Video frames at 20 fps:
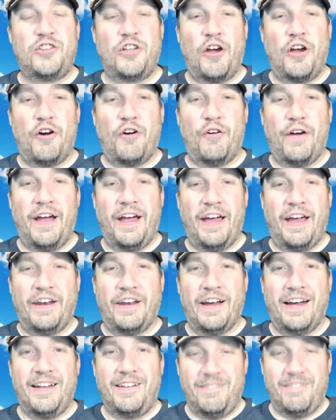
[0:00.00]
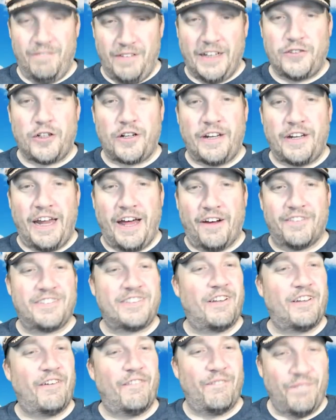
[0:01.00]
show, and yeah, check it out.
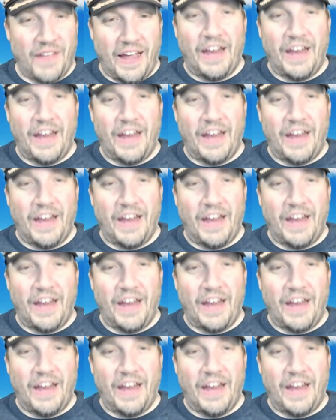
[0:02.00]
So